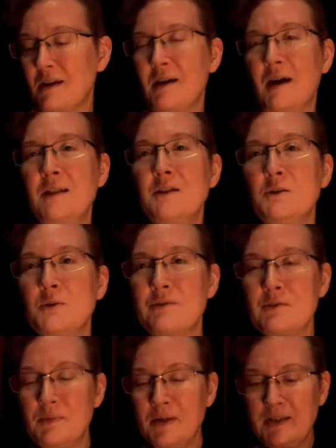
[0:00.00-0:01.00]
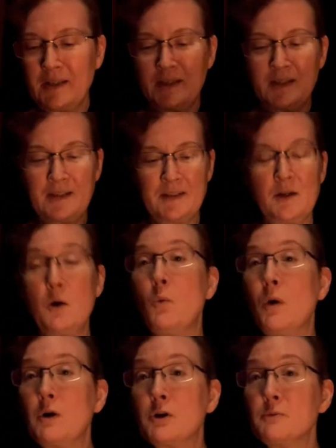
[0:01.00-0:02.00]
Hello, everybody.
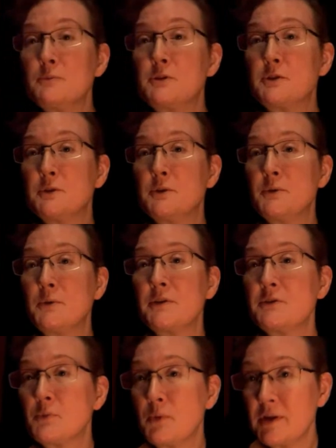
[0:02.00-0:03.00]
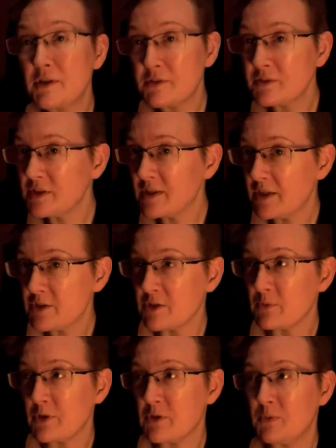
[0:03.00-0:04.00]
Welcome to this week's connection
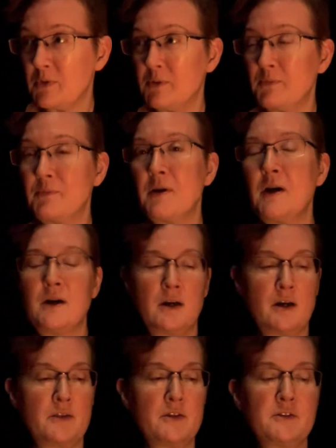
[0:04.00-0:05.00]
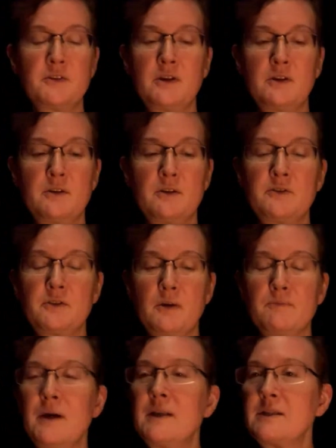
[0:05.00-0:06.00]
ritual. This is a
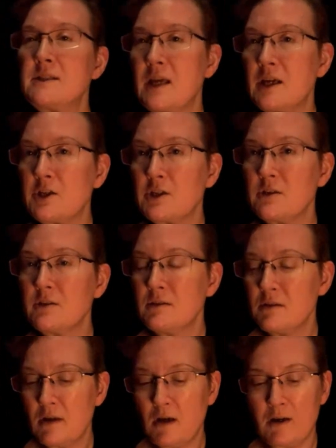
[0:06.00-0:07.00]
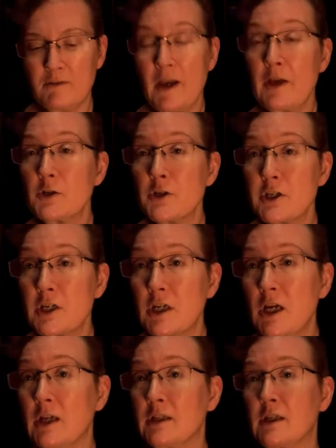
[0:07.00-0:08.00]
meditation of
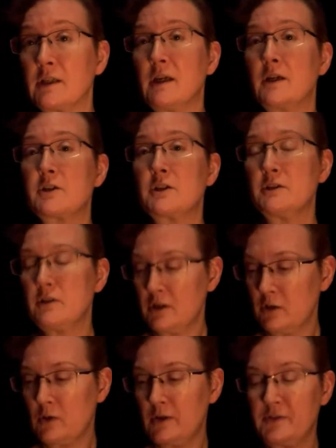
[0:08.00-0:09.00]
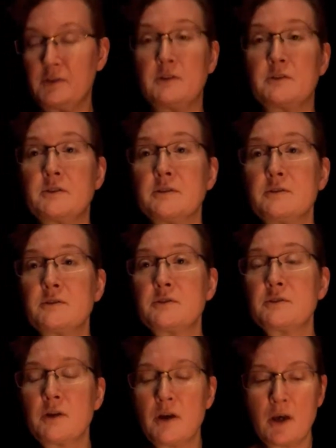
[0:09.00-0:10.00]
energy and connection across
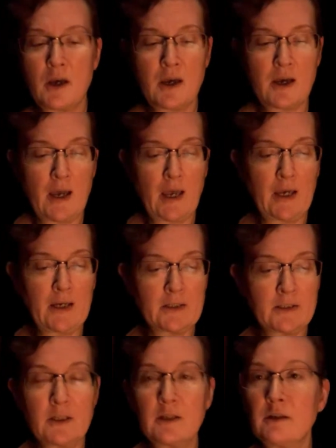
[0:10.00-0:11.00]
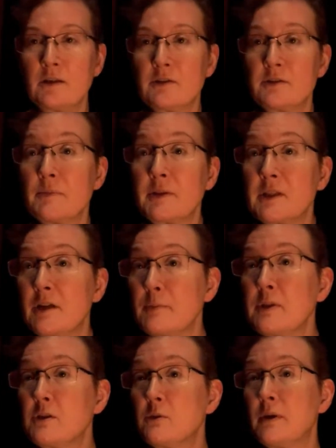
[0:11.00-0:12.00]
distance, and it is something that I've
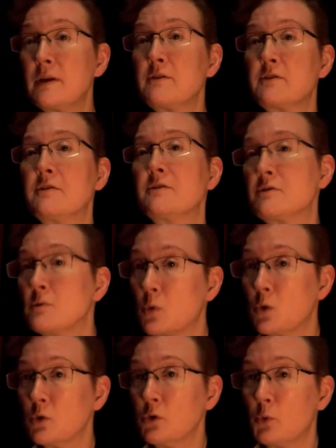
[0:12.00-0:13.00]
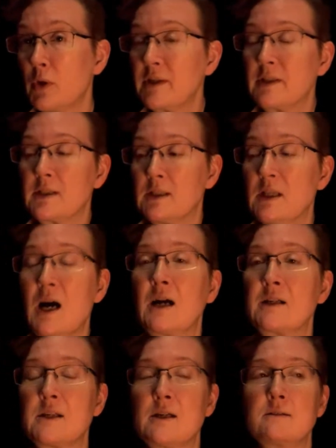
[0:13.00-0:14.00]
been doing since the world went into
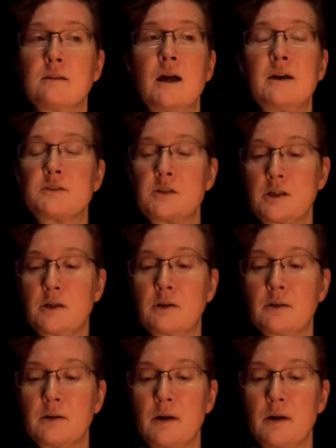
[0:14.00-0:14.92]
lockdown last year.